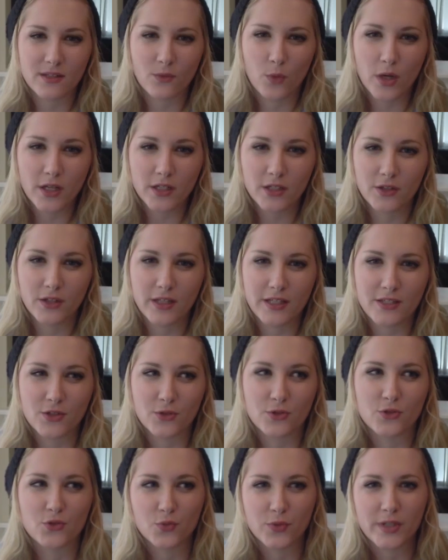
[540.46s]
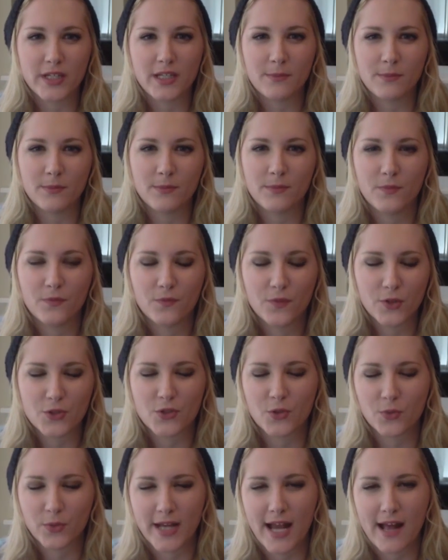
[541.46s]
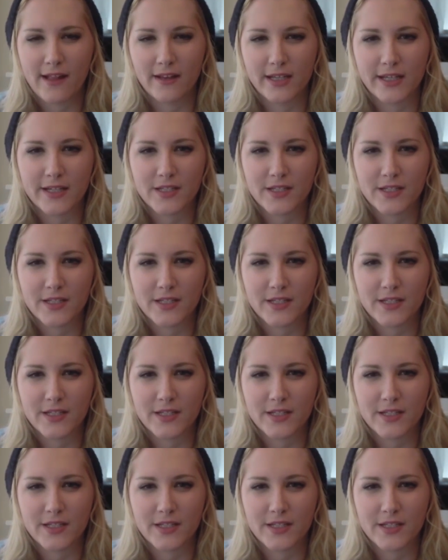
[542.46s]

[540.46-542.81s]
What is your dream virtual reality